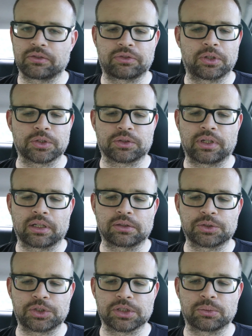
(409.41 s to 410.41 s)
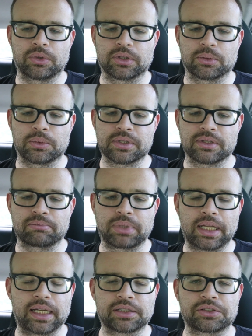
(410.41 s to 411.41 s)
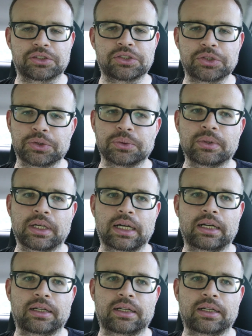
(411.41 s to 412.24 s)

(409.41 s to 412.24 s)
Falls Chronicles Year 1 was a blast to do.